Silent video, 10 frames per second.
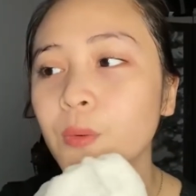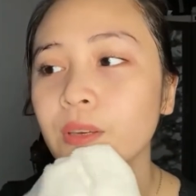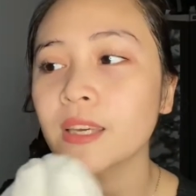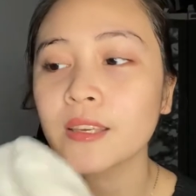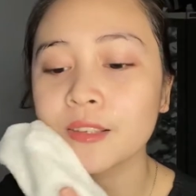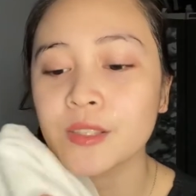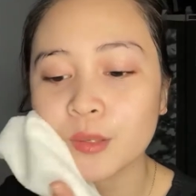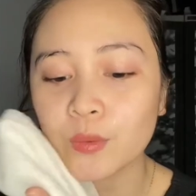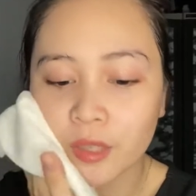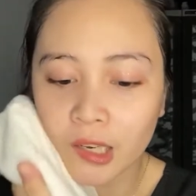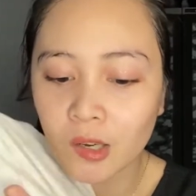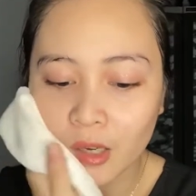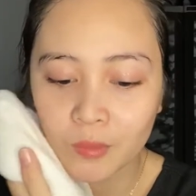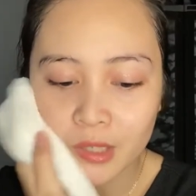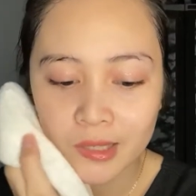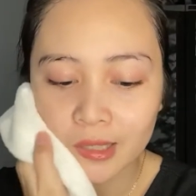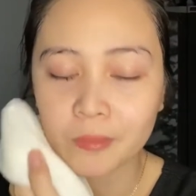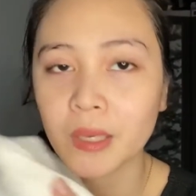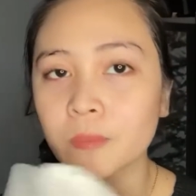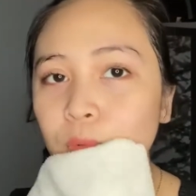Okay, so now I'm just gonna
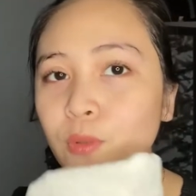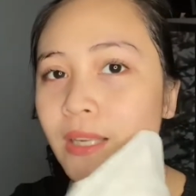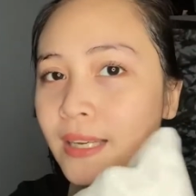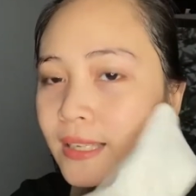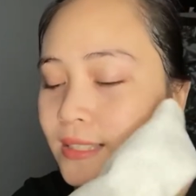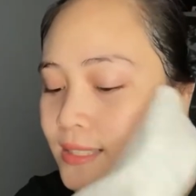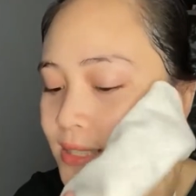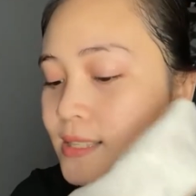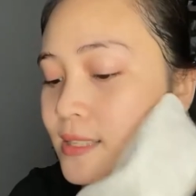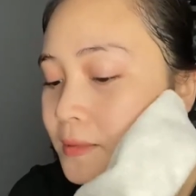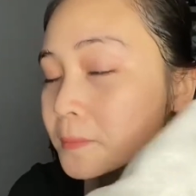make punas.